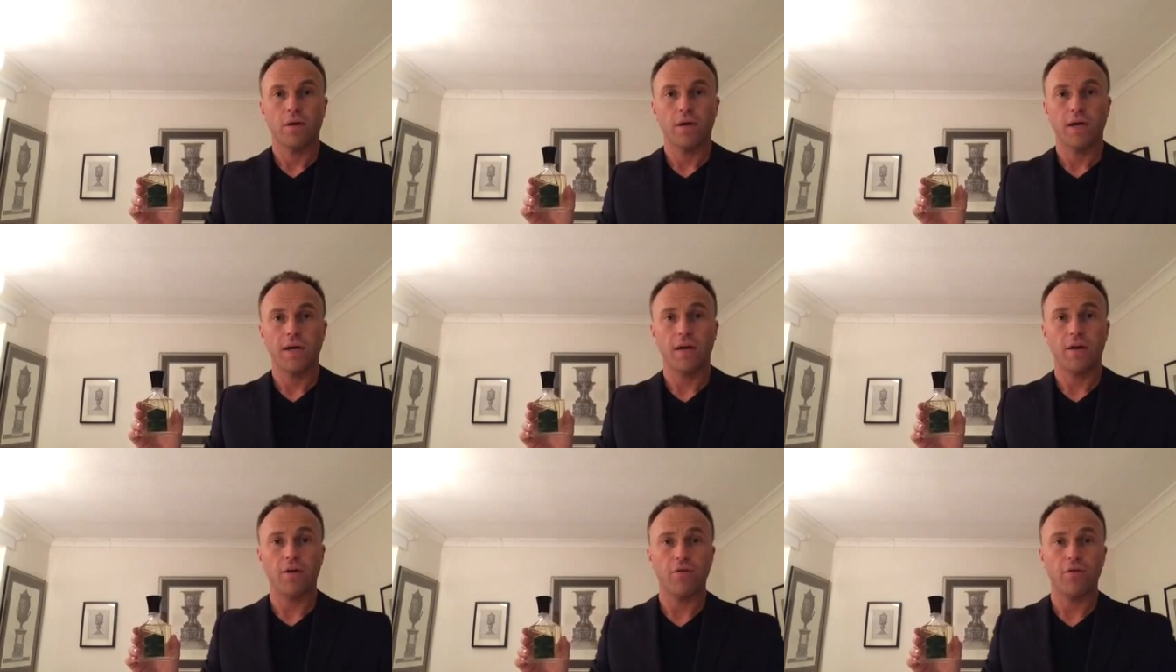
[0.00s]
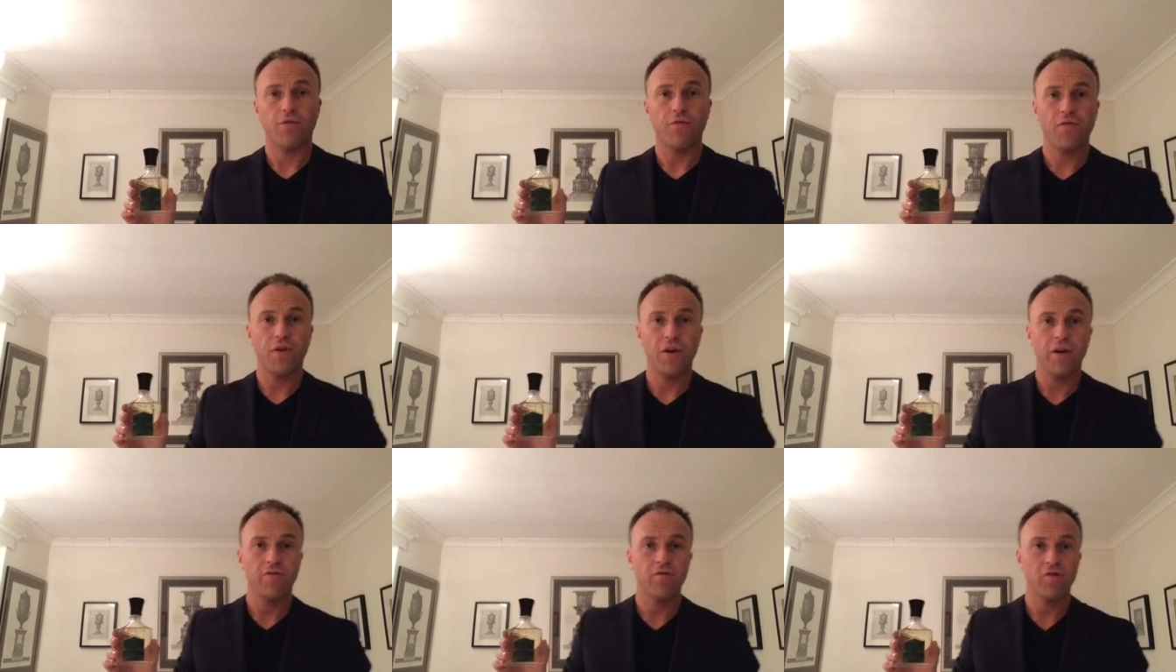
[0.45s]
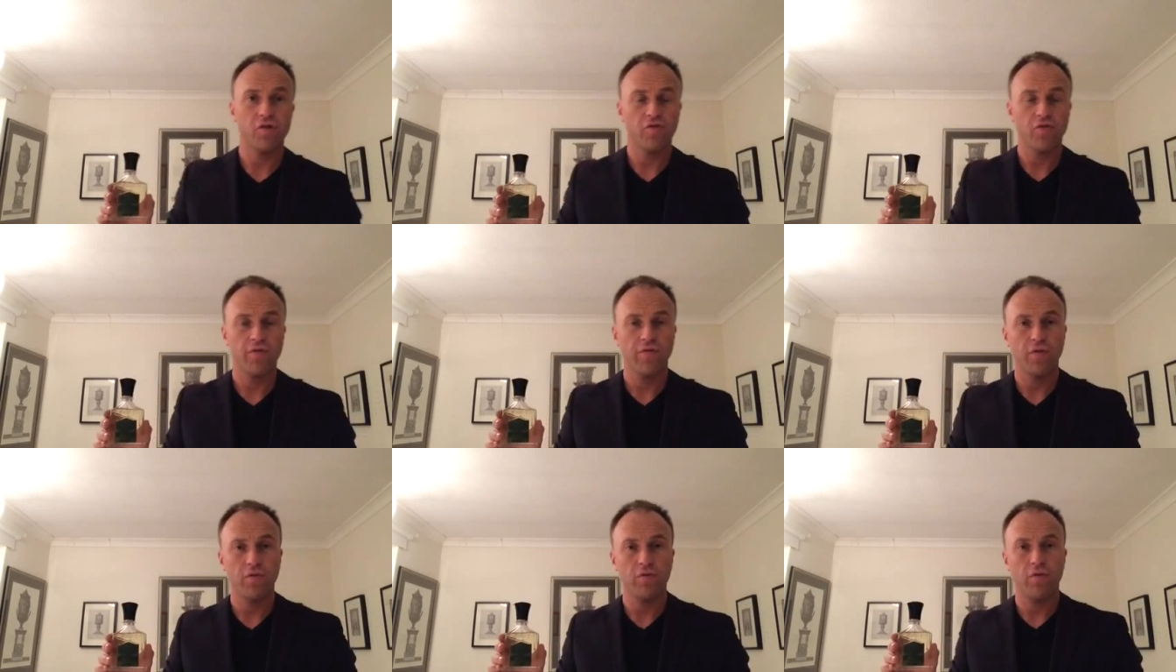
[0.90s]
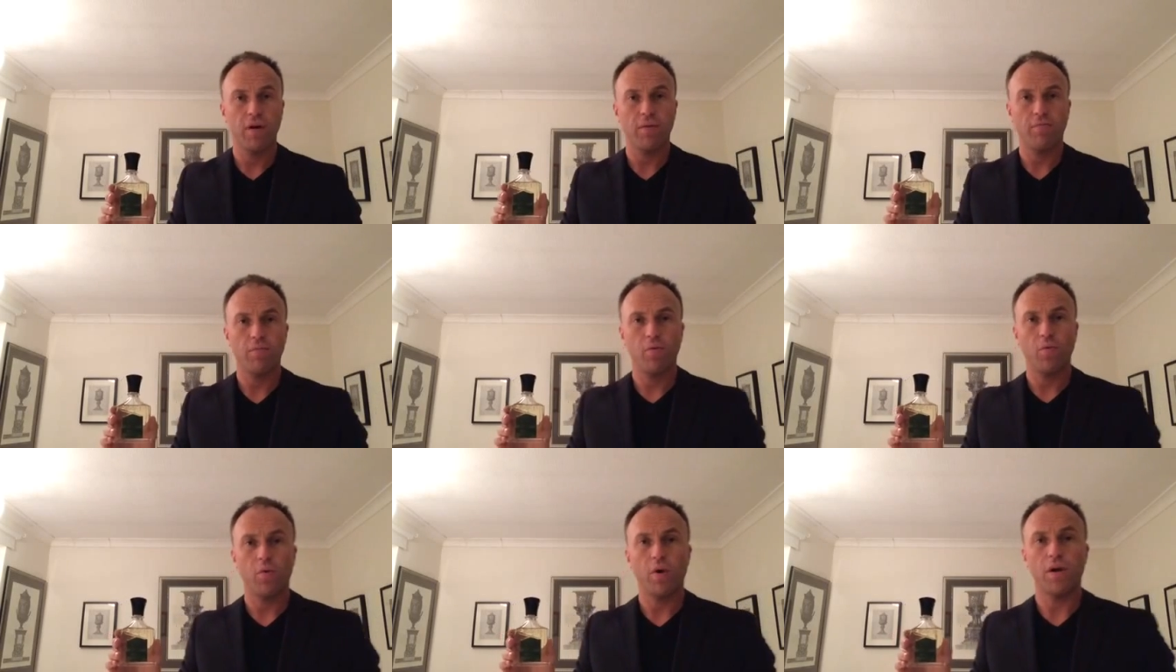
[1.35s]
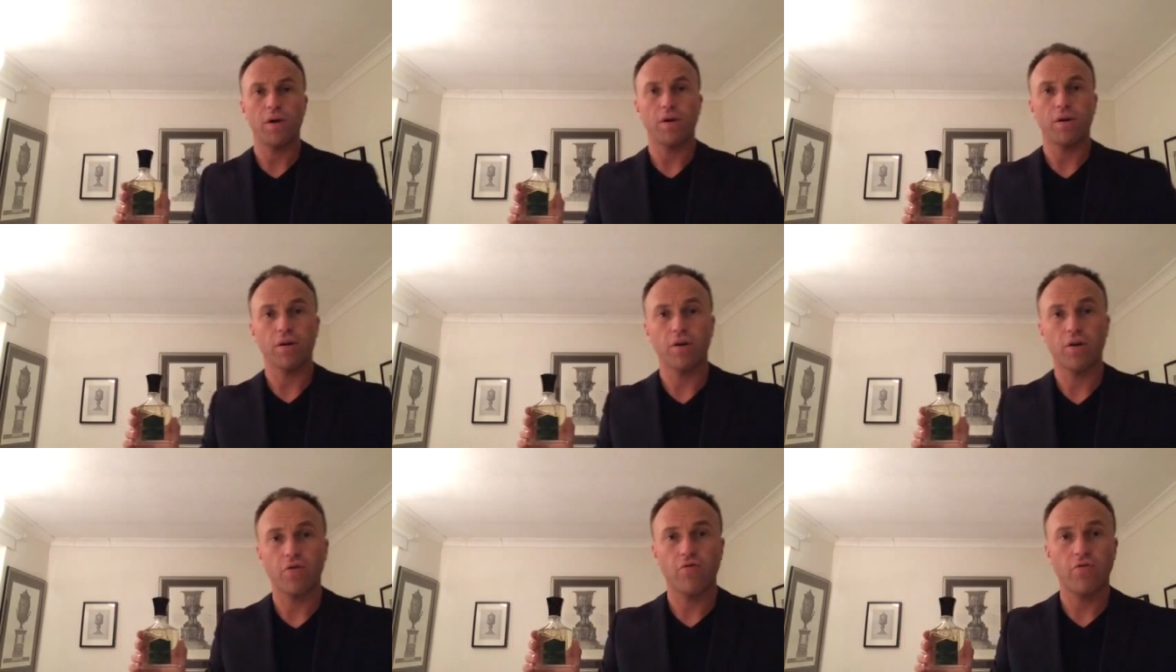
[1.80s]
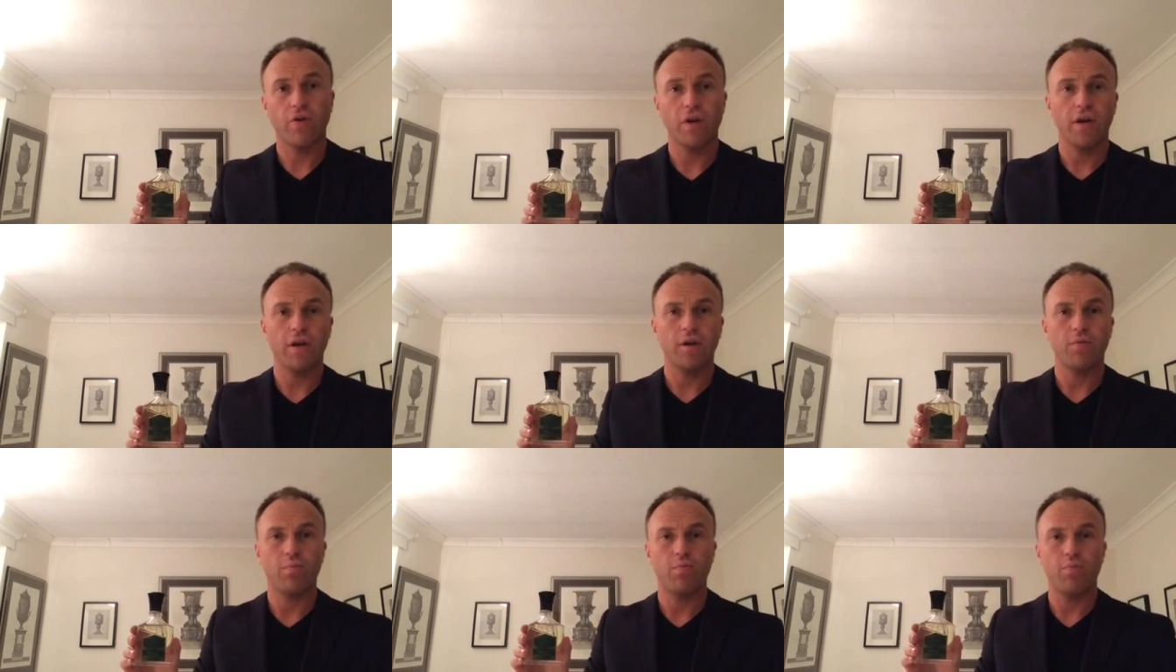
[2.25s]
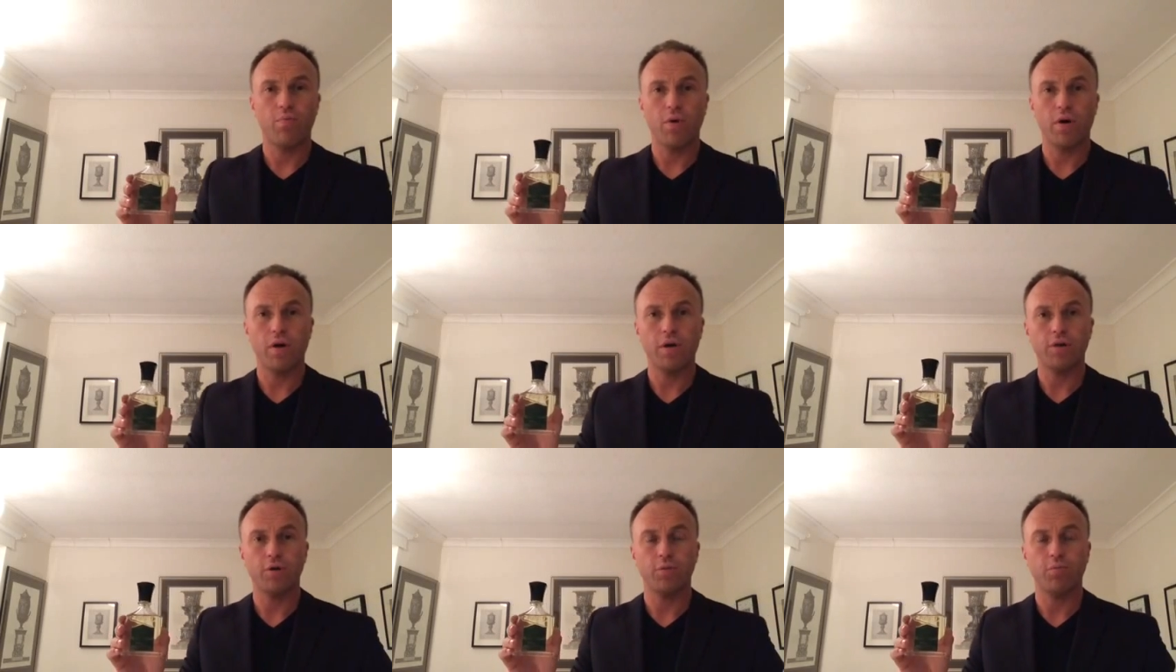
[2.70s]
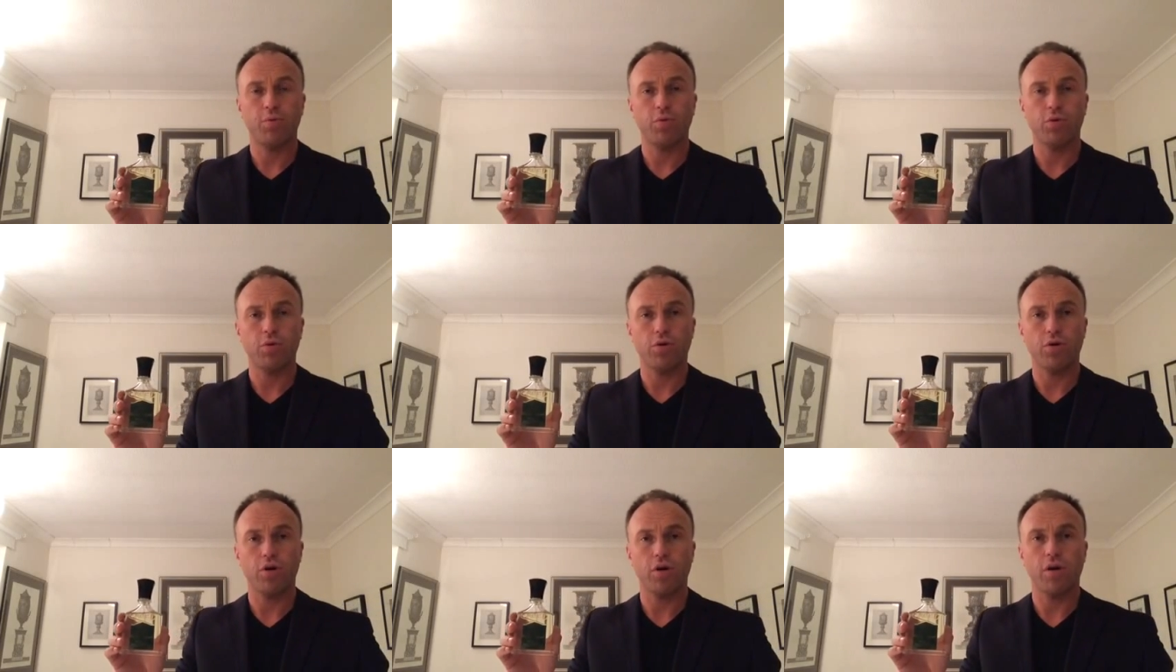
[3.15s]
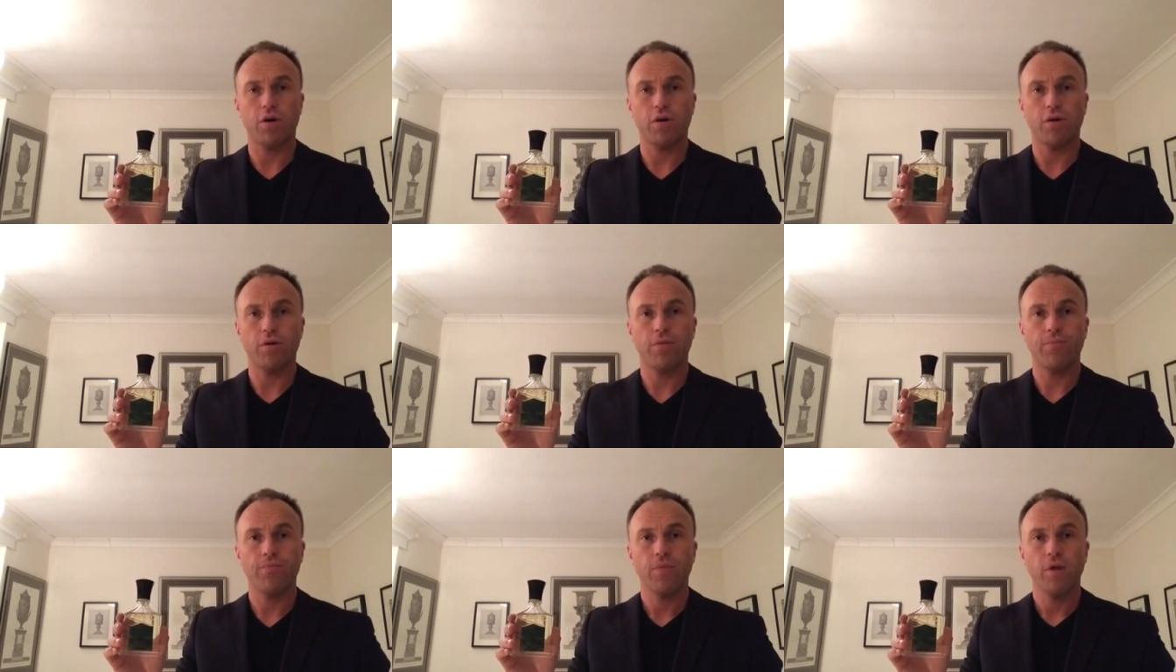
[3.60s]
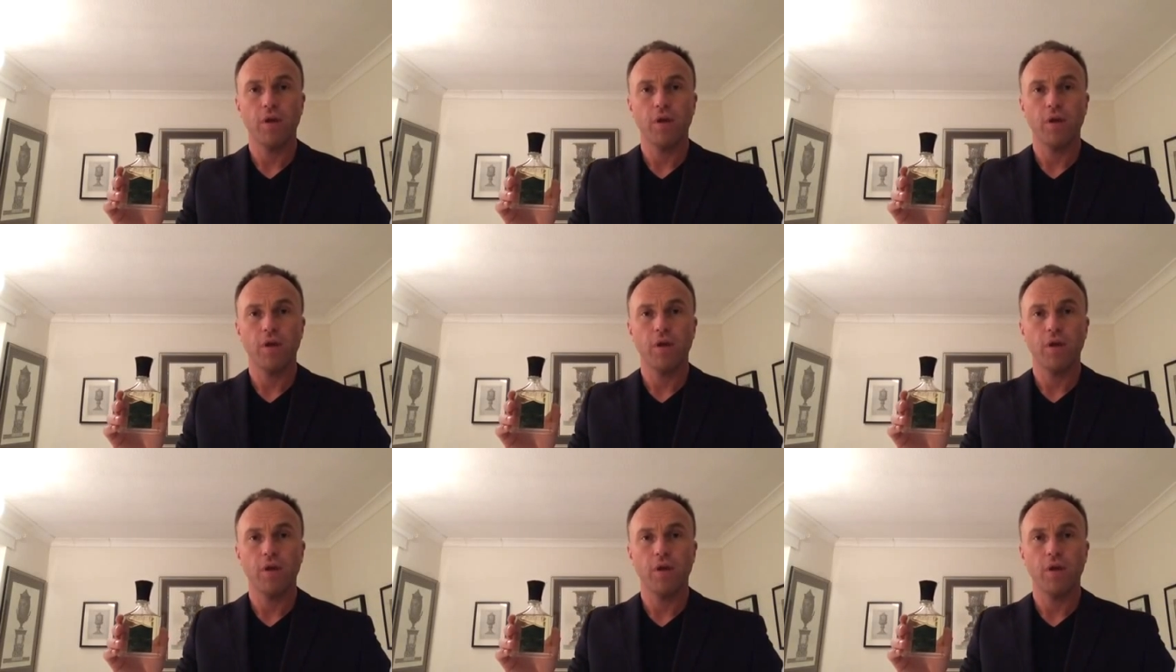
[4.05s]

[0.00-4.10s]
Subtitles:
Hello, fragrance review number one, Creed Bois du Portugal.